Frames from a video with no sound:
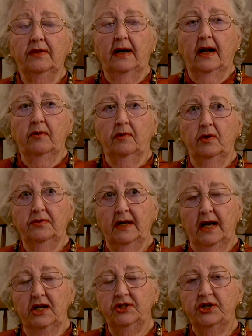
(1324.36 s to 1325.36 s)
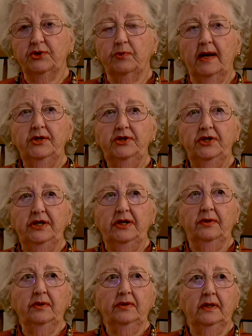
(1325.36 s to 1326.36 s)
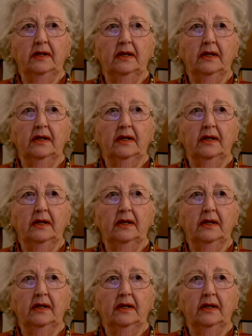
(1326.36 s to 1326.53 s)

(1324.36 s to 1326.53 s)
that I wrote that I just read to you,